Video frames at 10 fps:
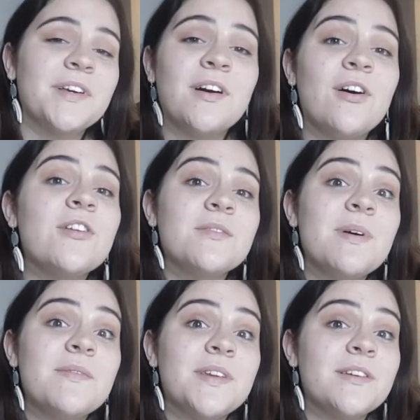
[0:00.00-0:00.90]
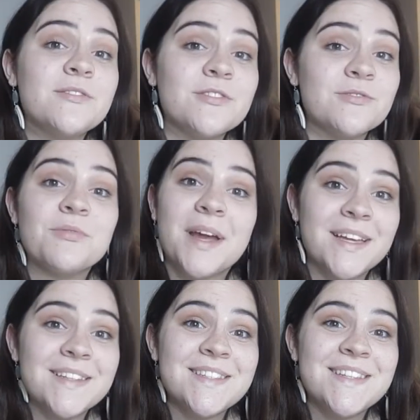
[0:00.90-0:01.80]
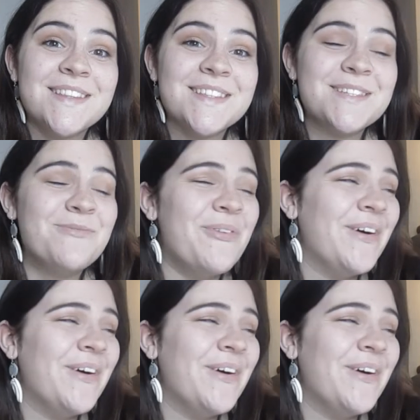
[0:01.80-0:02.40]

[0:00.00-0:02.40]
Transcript: like all of my videos are just rants at this point.